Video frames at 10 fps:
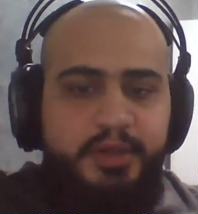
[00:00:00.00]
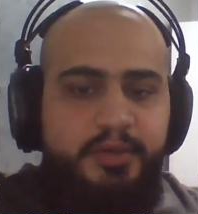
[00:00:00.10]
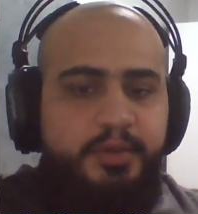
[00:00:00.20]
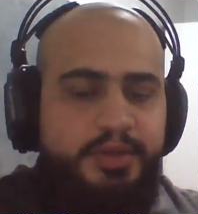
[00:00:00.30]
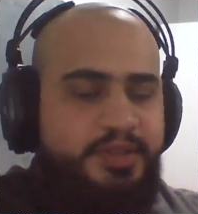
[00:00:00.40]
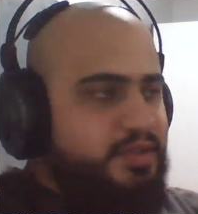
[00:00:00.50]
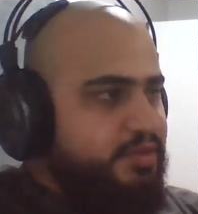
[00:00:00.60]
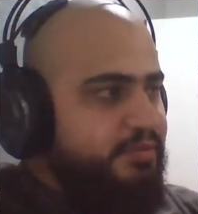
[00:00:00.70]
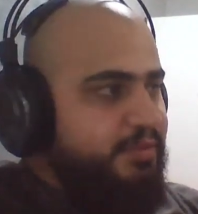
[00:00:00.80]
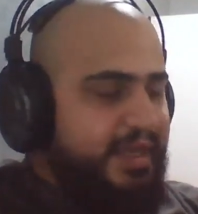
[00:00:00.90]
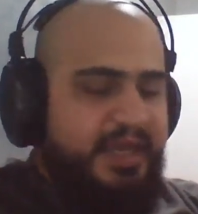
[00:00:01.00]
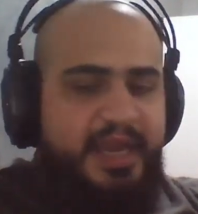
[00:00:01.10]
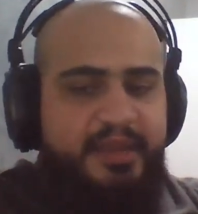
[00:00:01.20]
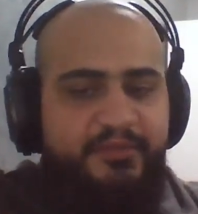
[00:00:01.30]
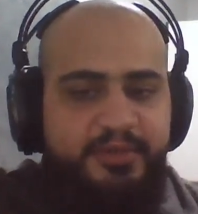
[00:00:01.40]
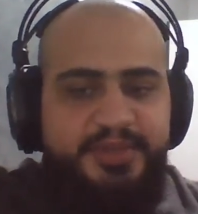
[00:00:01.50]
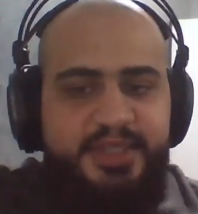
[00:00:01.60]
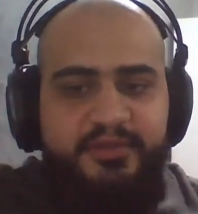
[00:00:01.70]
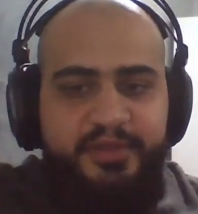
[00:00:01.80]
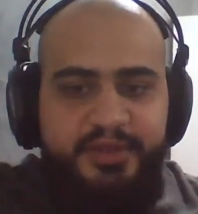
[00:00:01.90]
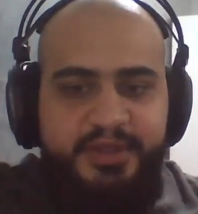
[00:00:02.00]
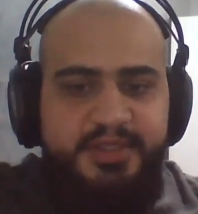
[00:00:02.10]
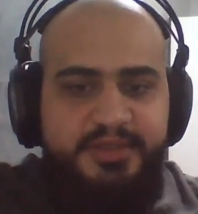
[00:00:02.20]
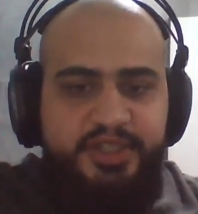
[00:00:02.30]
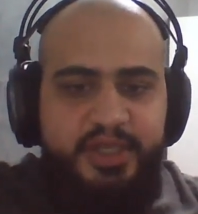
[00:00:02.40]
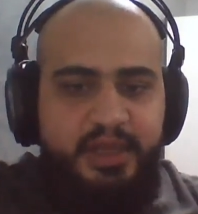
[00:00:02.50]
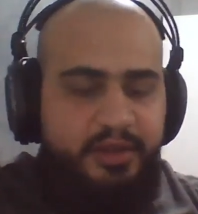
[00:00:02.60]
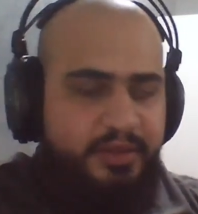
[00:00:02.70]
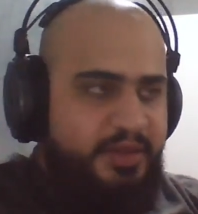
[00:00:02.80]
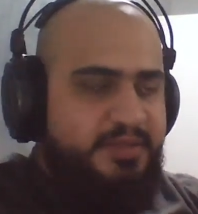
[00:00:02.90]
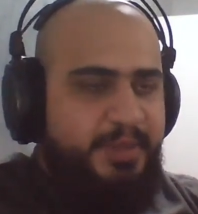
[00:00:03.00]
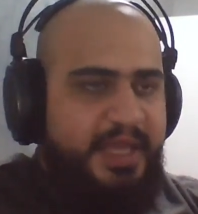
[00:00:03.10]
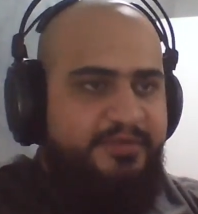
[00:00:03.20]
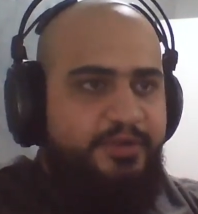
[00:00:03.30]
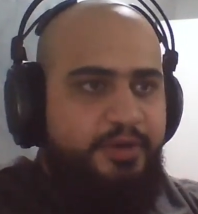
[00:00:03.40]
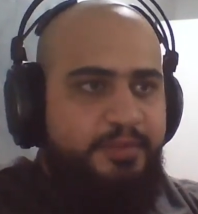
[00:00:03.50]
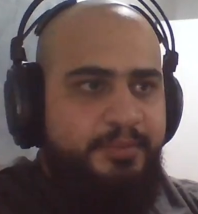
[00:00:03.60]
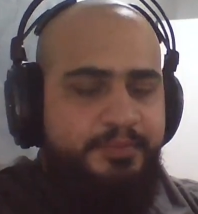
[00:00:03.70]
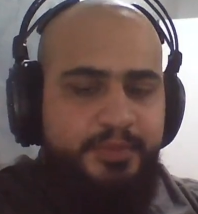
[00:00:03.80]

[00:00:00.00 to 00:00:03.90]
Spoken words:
who wants to make a name for himself on this platform